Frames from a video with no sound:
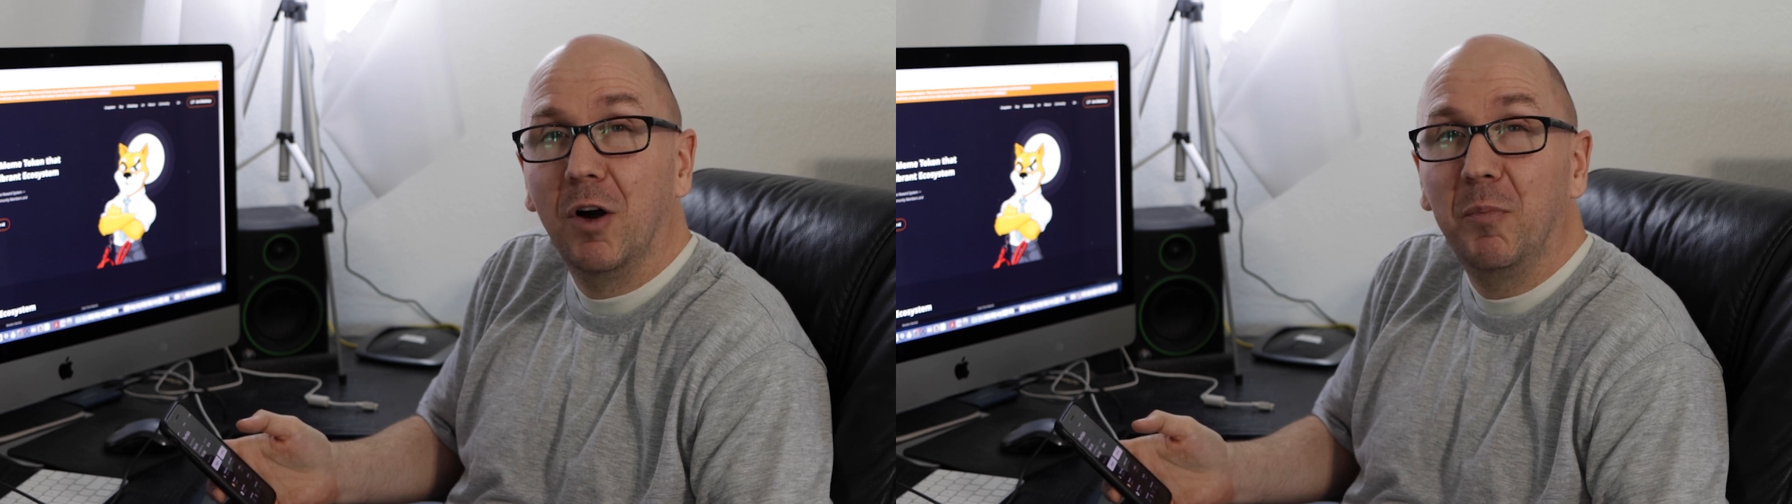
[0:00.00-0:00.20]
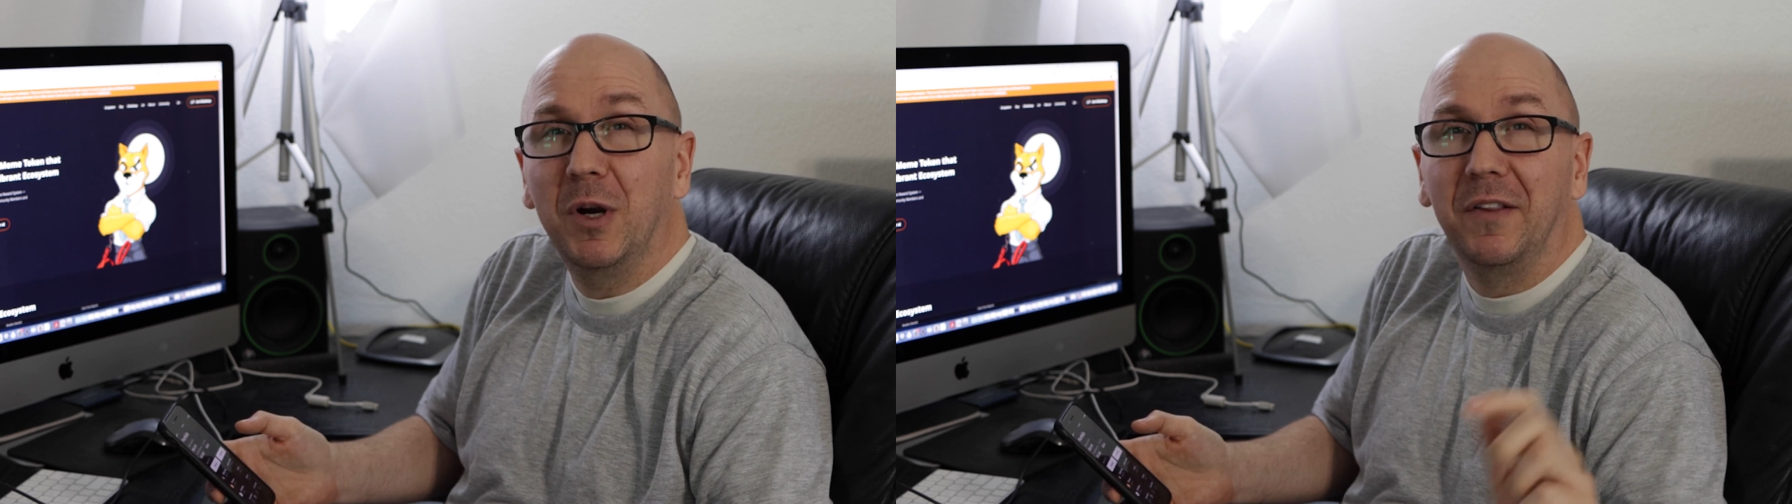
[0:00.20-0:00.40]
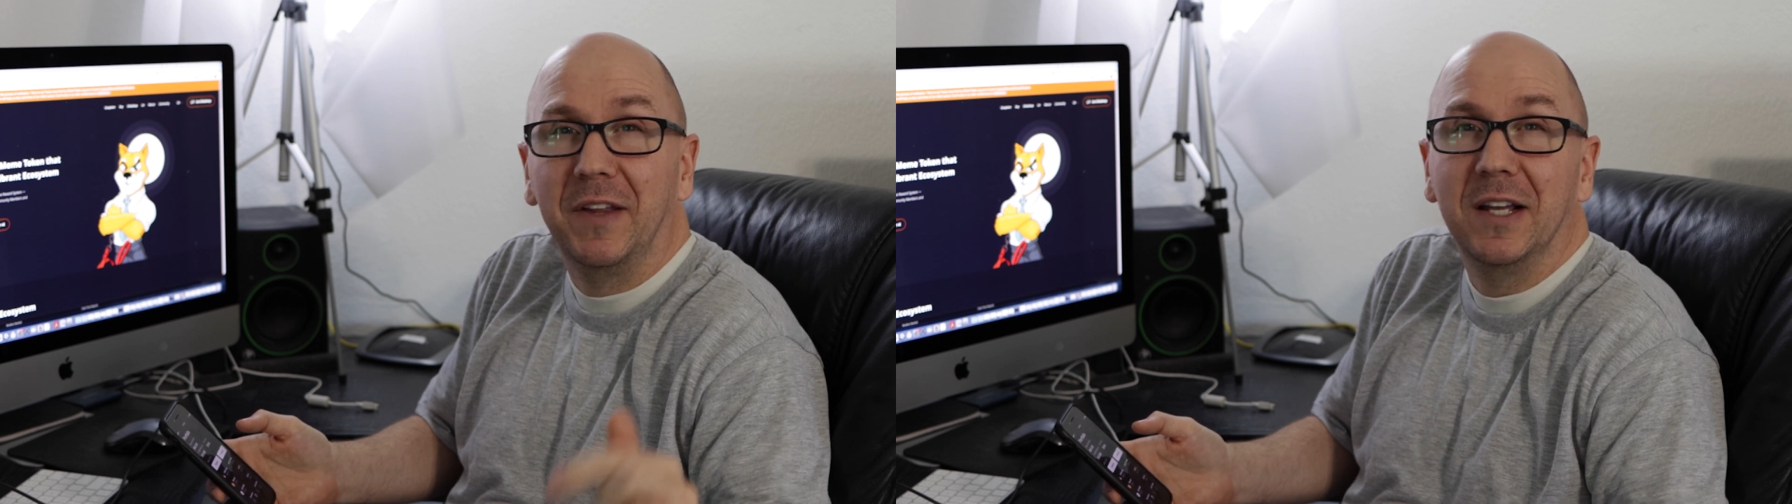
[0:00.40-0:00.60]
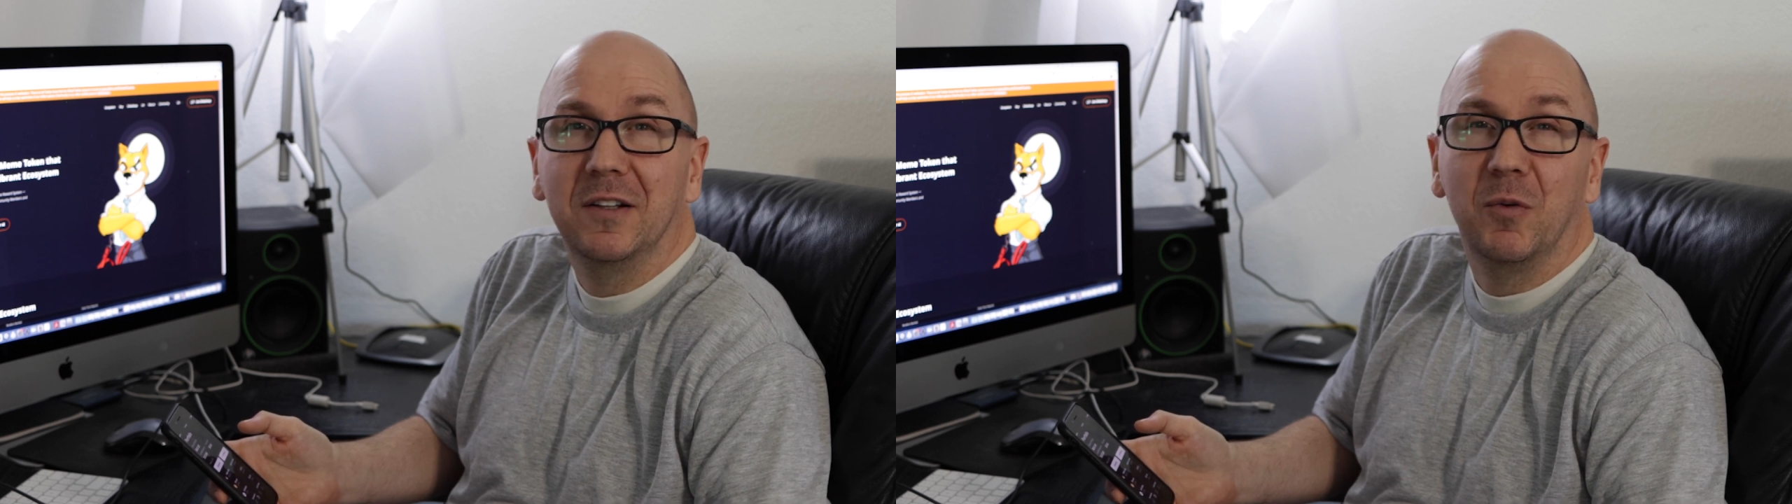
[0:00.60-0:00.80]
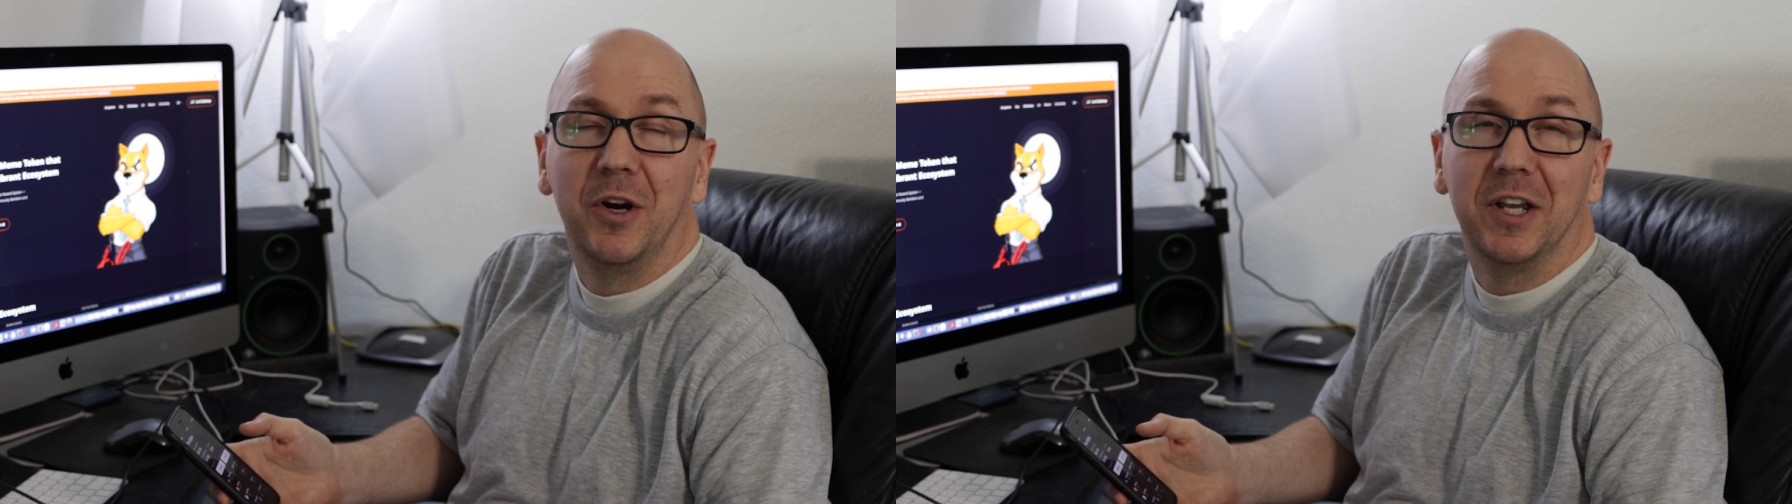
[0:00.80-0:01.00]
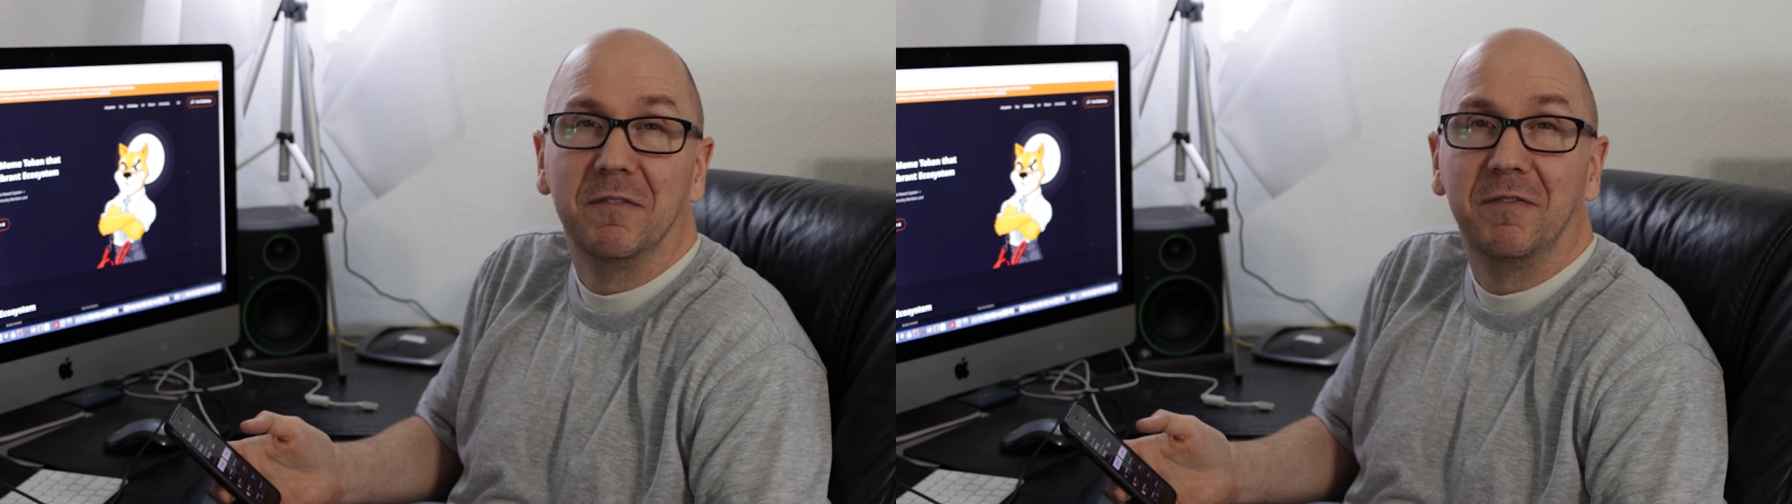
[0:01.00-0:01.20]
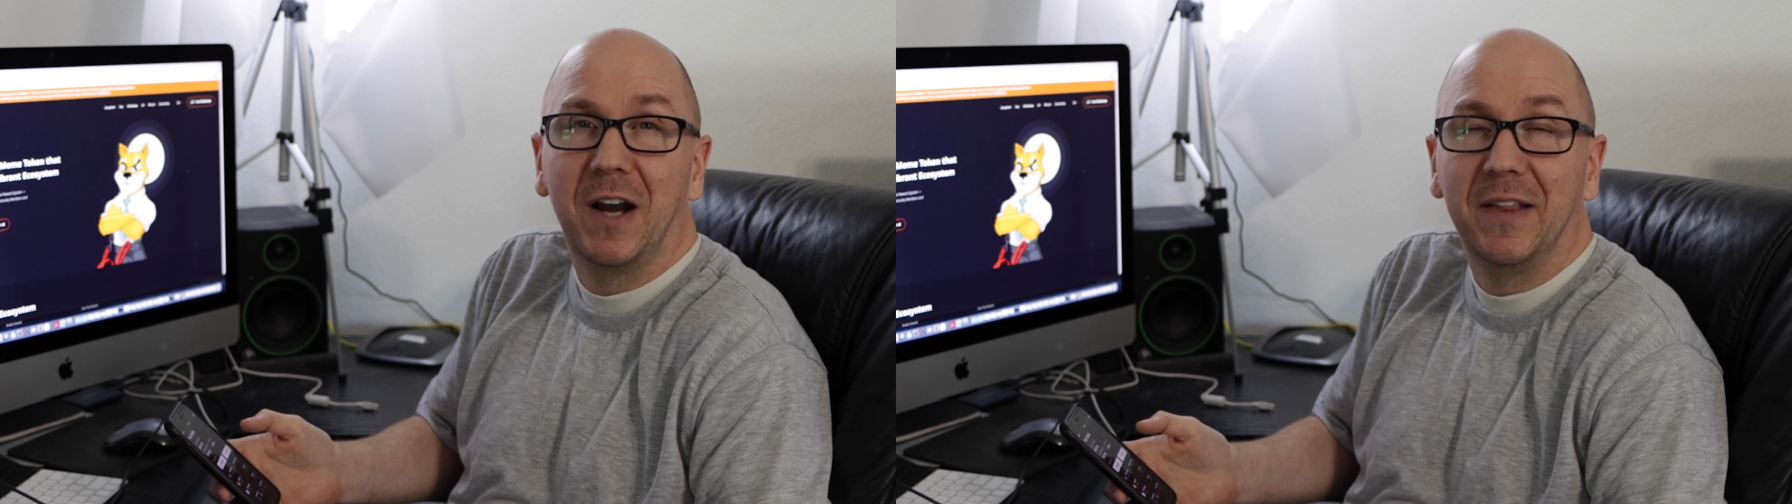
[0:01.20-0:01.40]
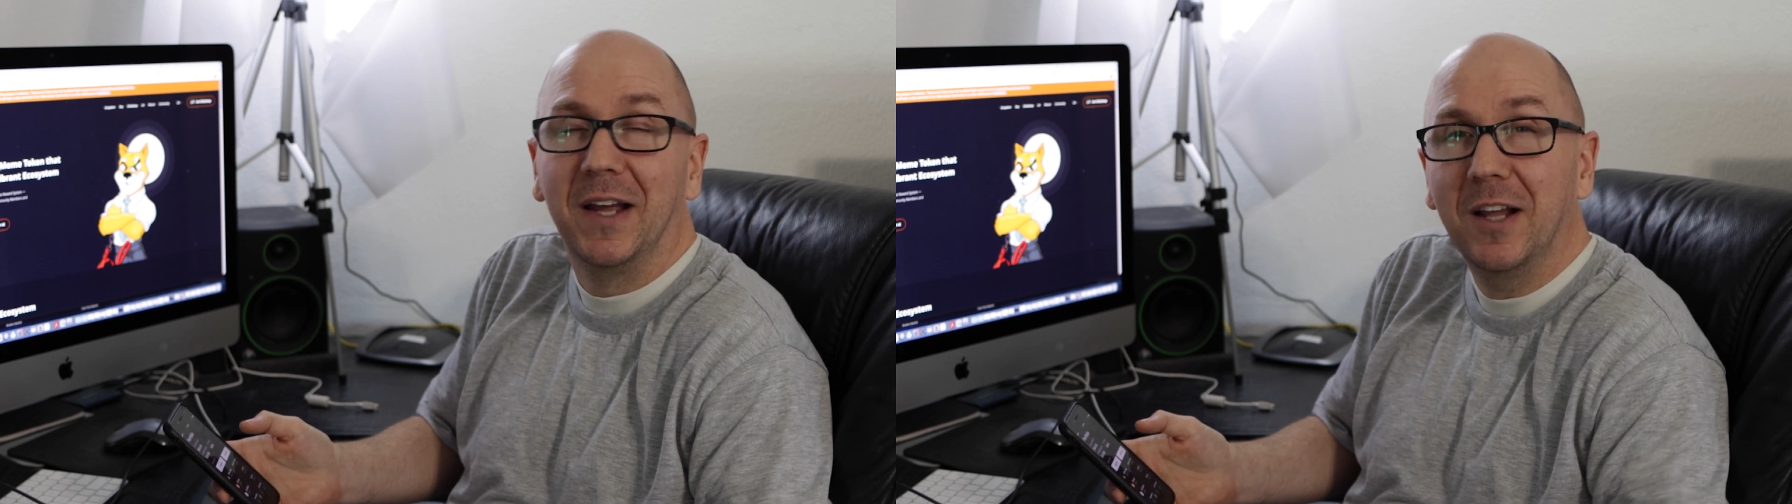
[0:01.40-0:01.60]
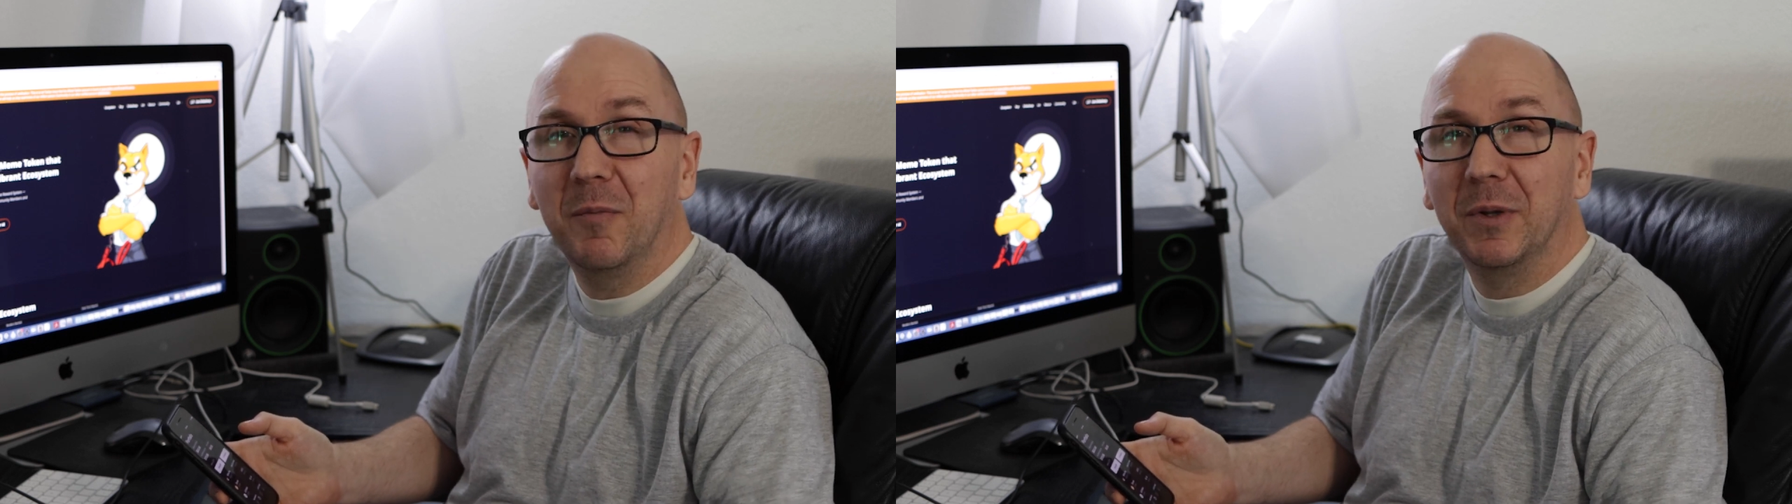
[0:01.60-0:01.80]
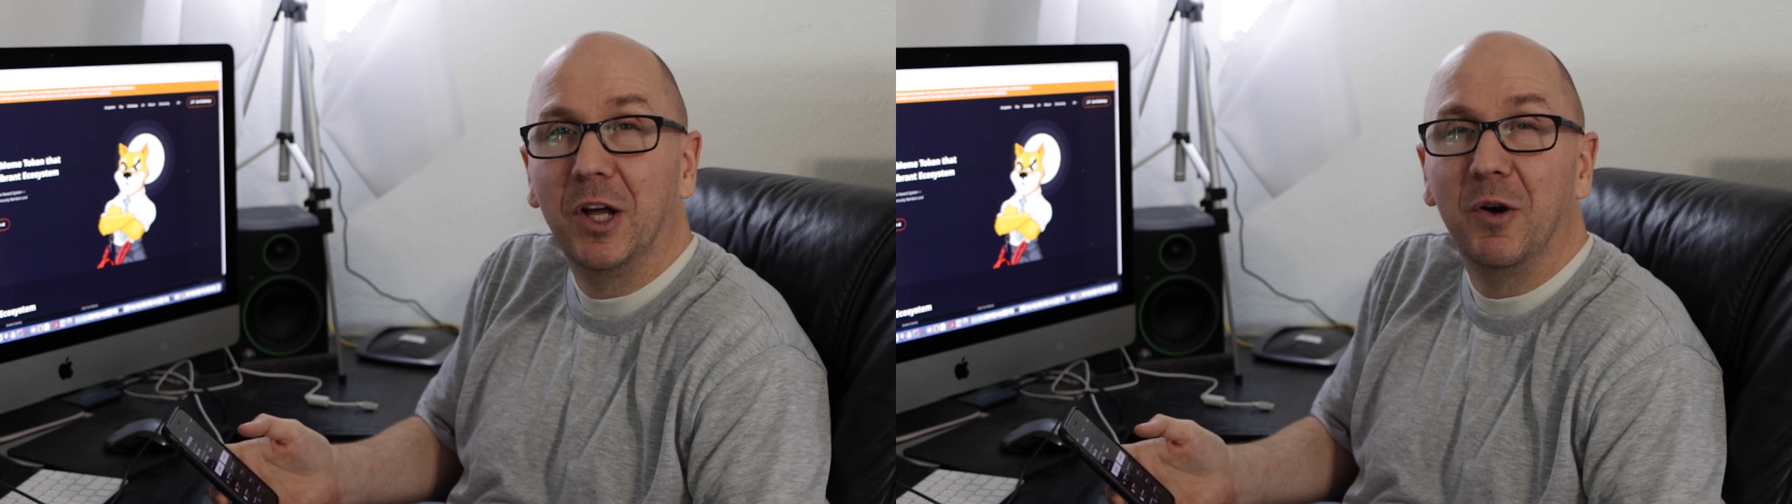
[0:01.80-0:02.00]
I'll put a link to where you can find that
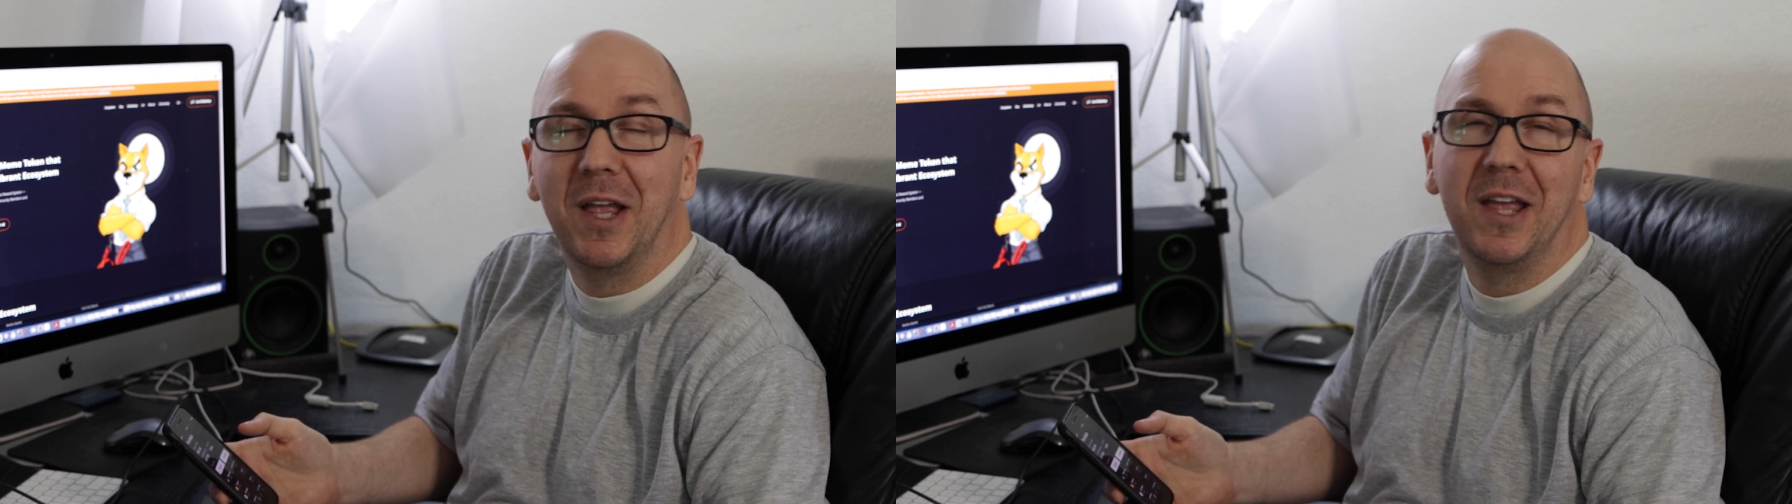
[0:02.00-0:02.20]
down below